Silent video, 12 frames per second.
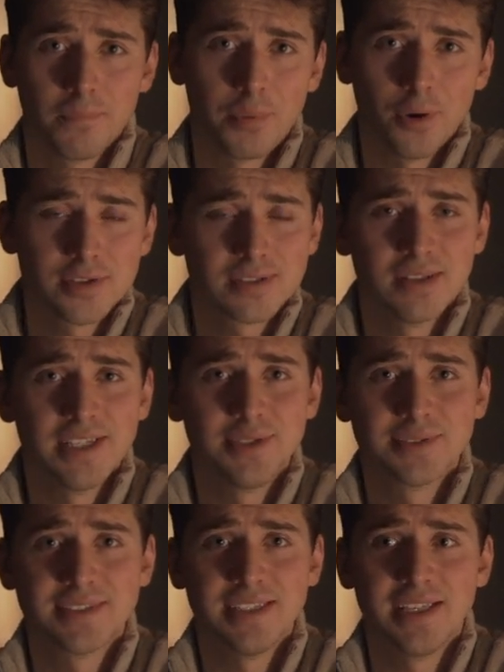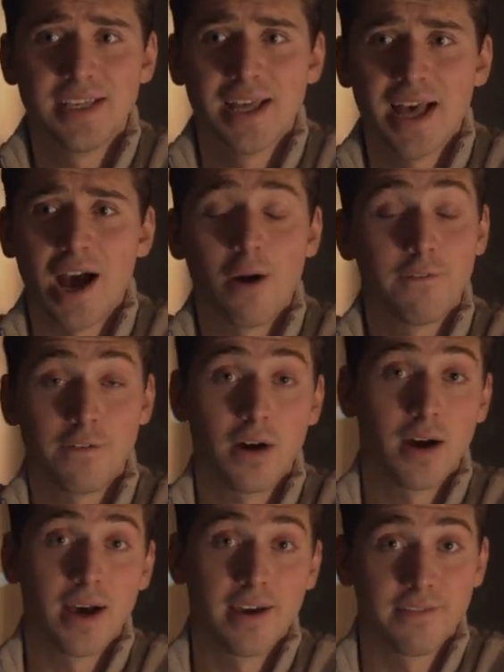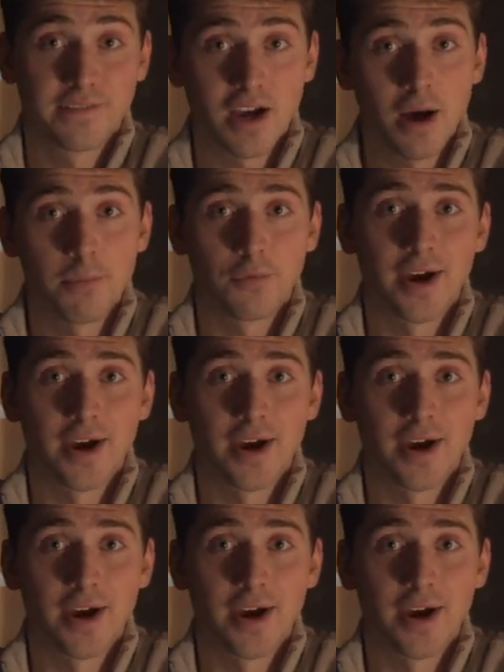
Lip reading: personally, to see how far I have come,